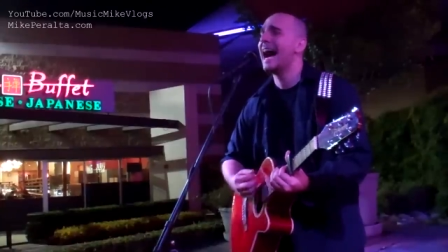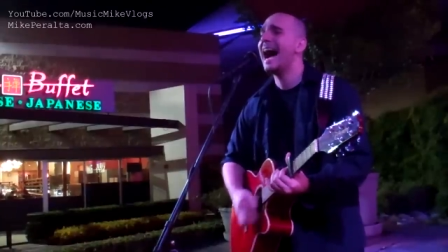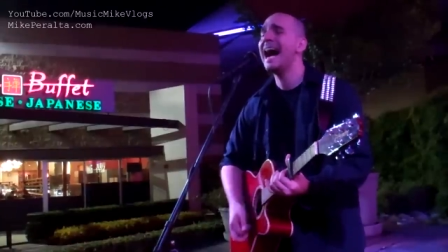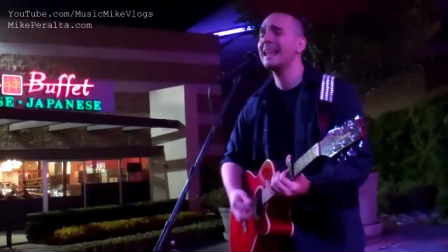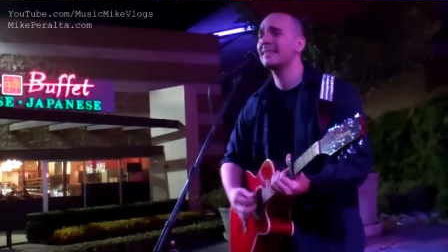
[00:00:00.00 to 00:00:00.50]

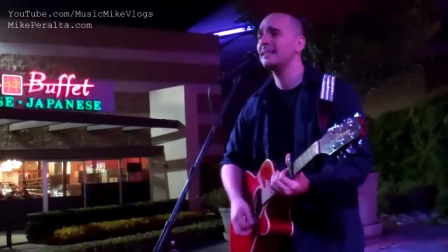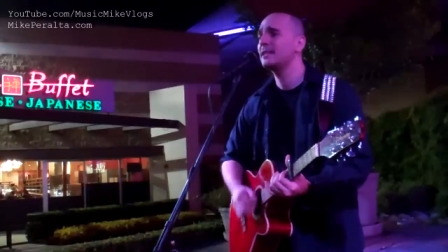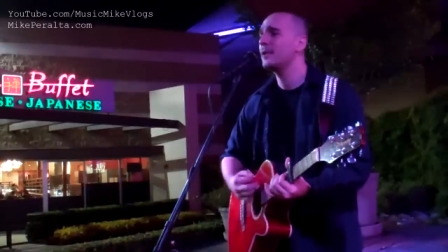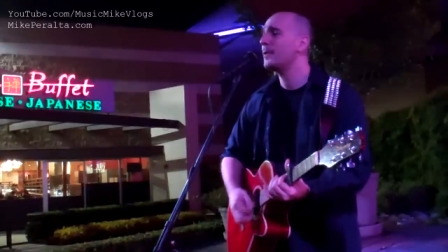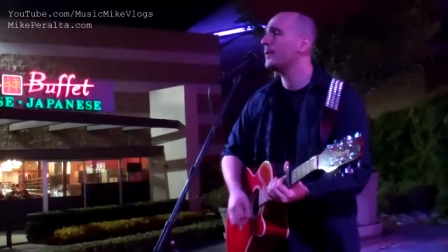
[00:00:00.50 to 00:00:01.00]
I think
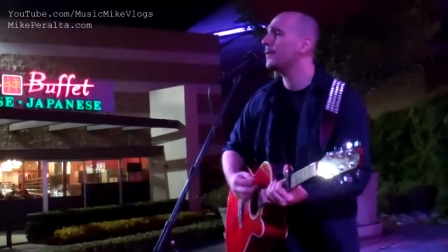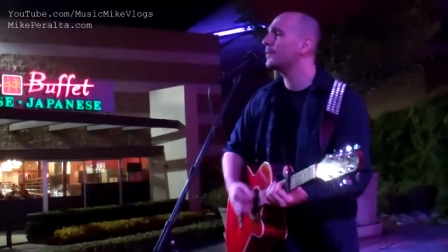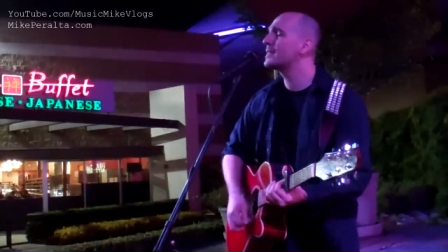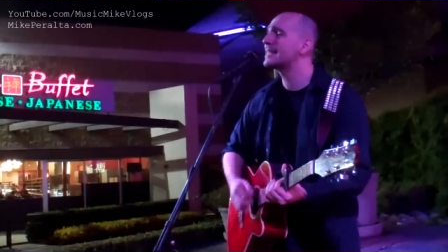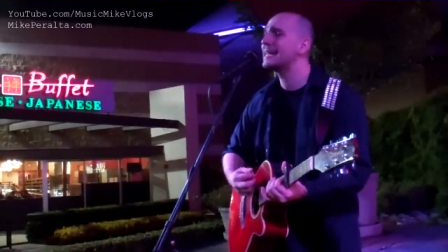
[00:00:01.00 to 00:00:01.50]
you're
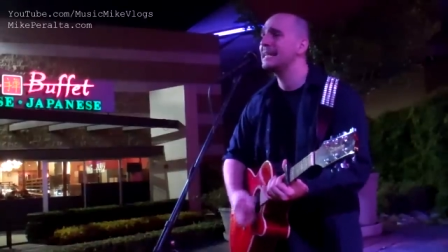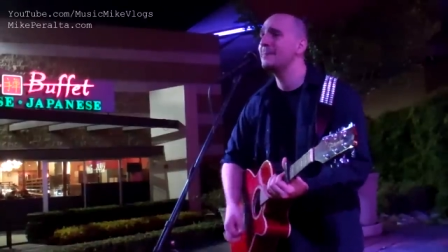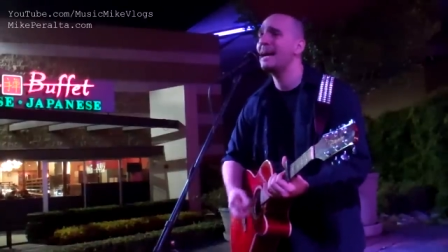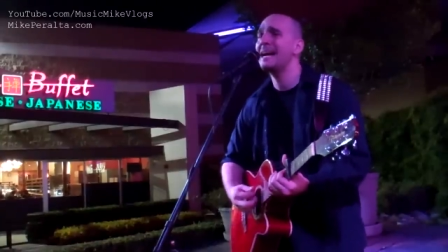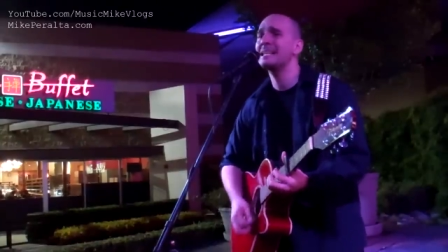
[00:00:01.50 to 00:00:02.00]
the
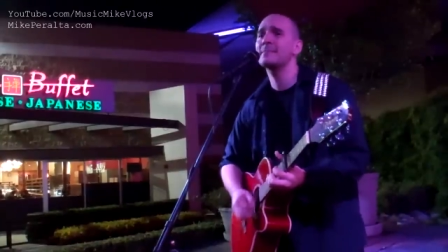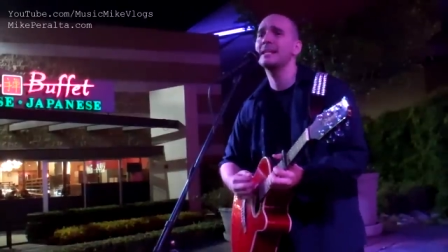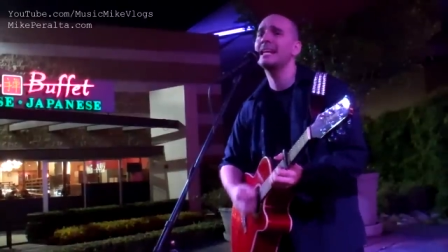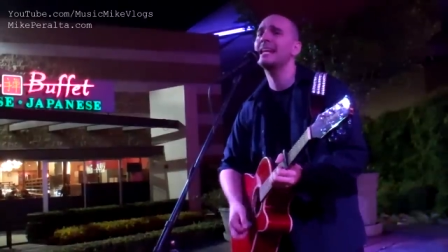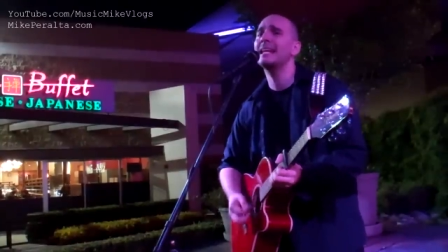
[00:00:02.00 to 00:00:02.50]
same as
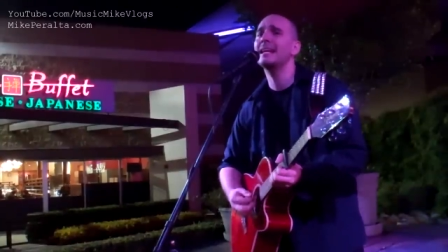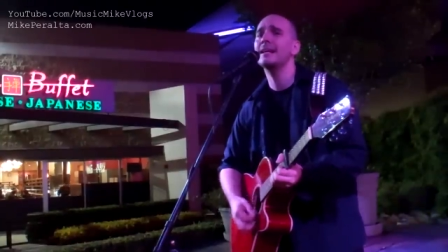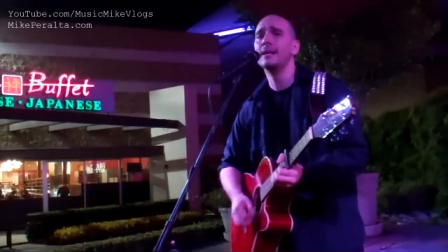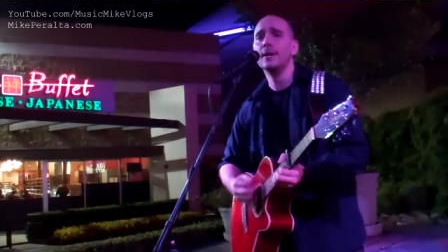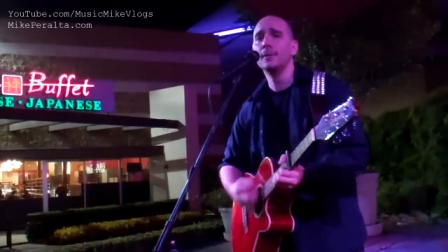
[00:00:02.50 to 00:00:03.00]
me.
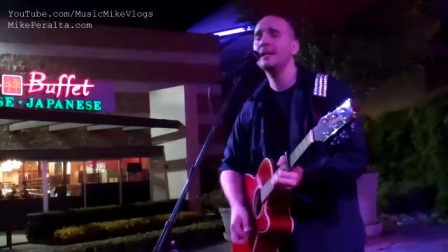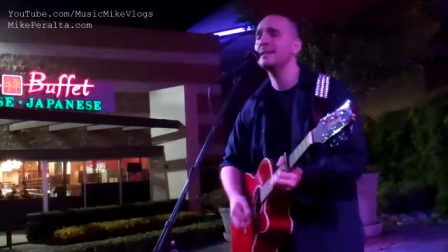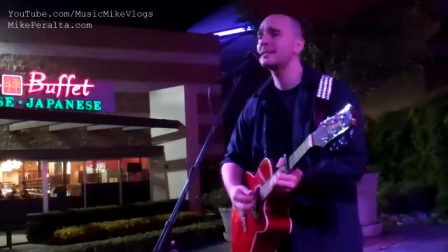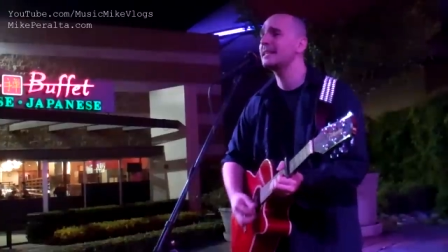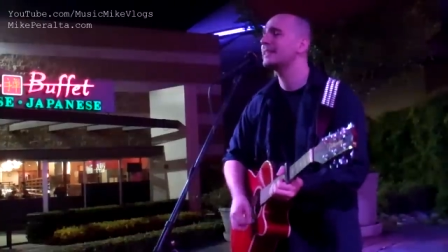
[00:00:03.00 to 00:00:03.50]

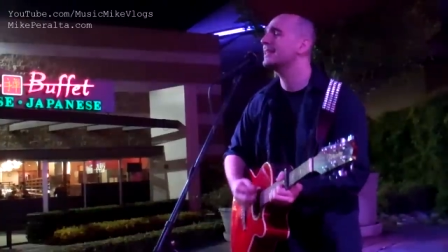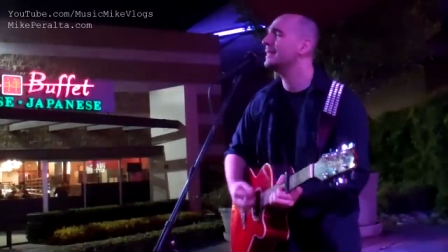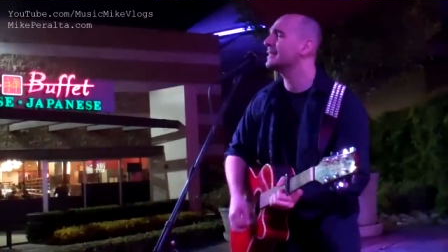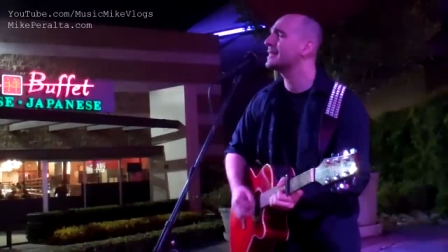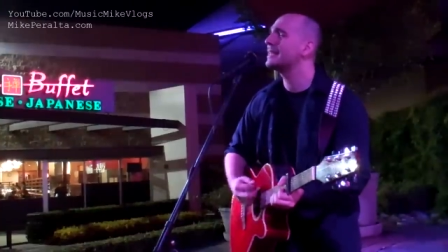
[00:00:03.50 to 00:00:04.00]
We'll see
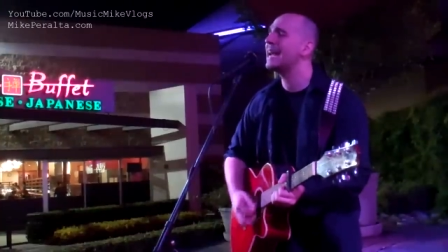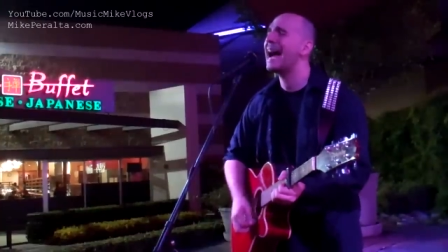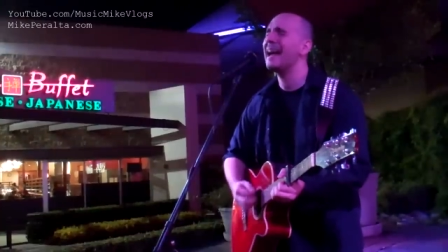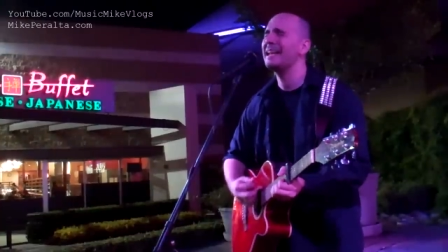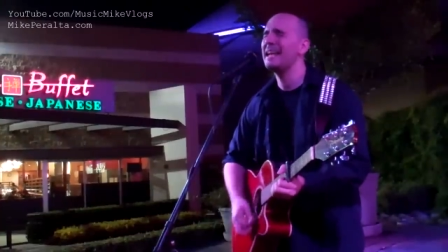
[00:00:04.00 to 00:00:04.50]
things that
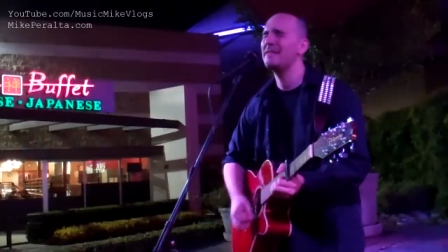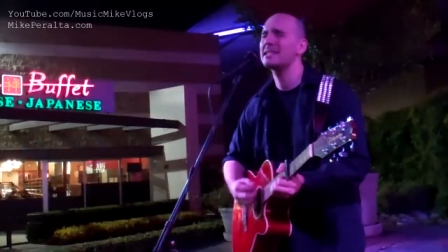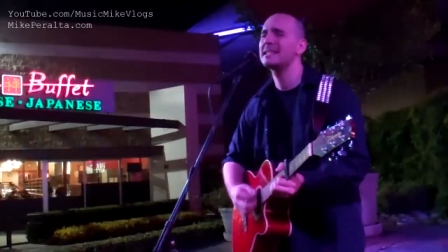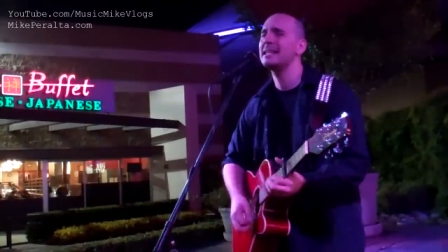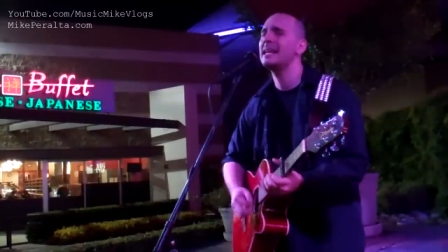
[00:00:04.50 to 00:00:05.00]
I'll never
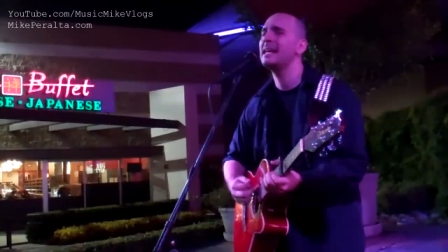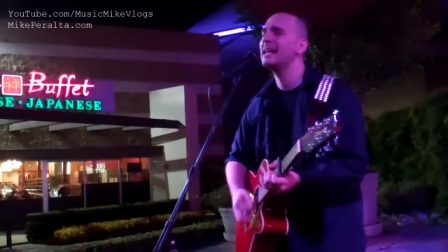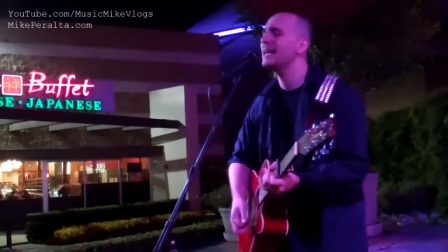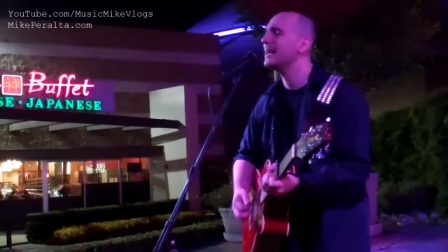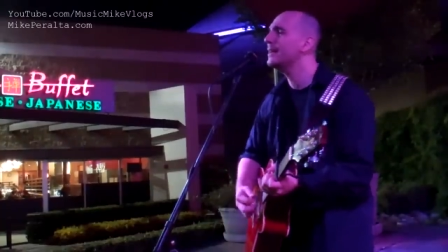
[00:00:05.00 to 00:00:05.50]

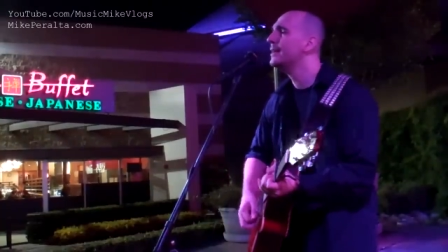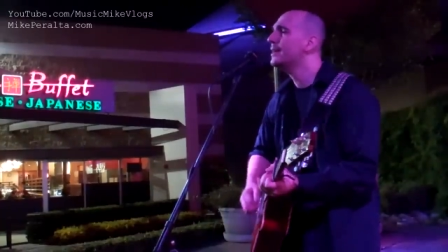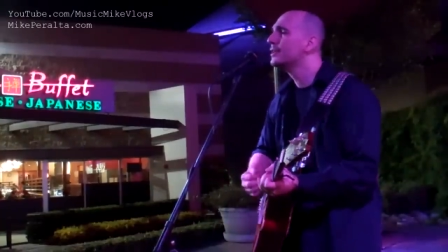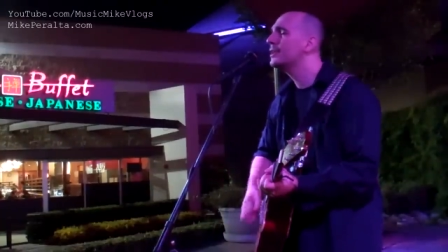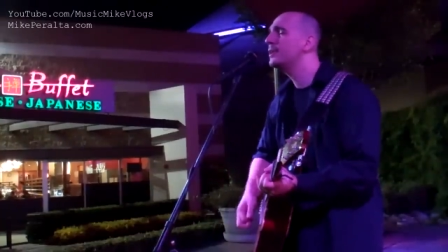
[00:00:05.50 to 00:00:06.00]
see
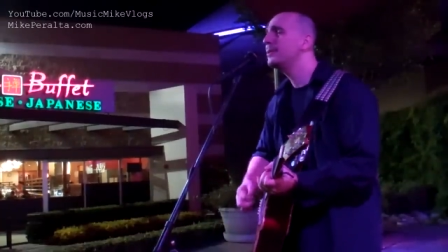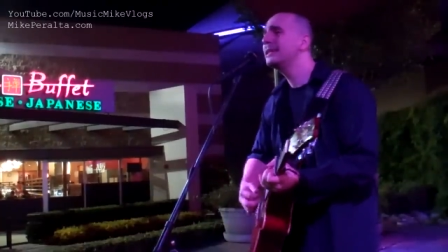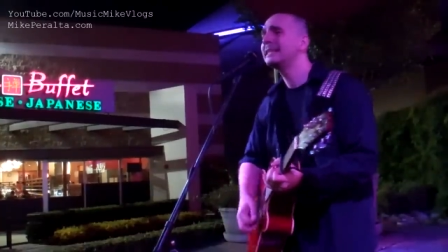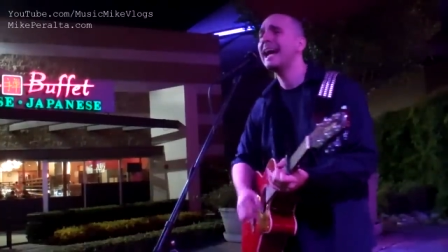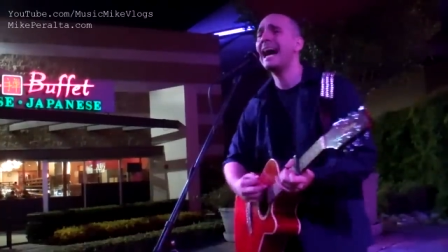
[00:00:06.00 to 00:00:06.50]

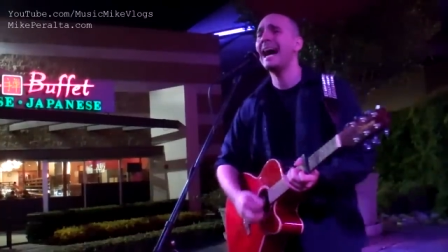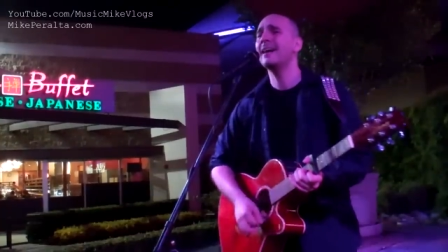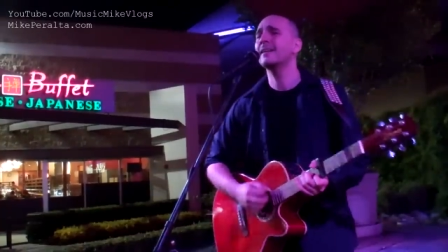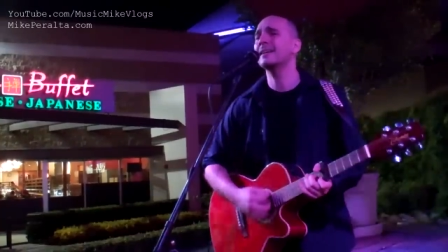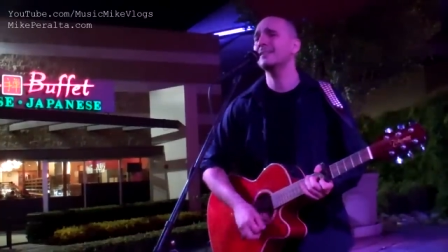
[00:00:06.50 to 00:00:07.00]

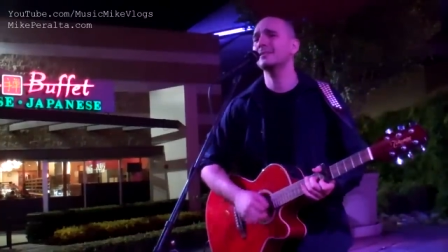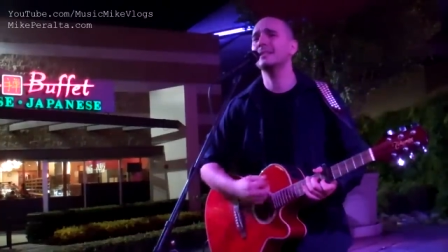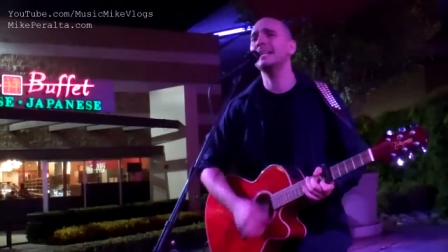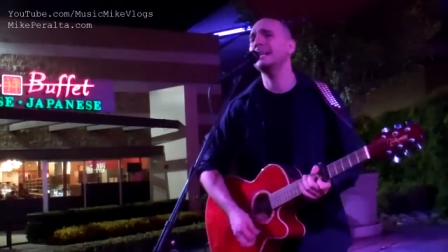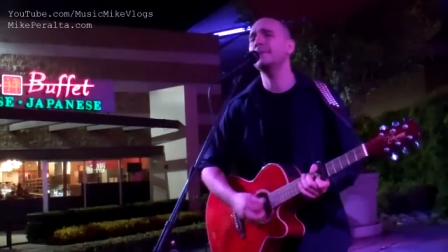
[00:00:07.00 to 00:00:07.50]
are gonna
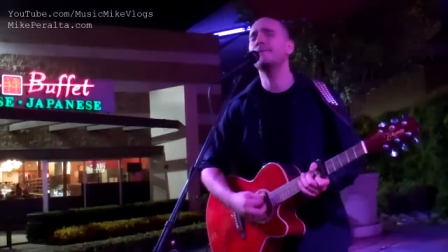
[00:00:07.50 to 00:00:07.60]
live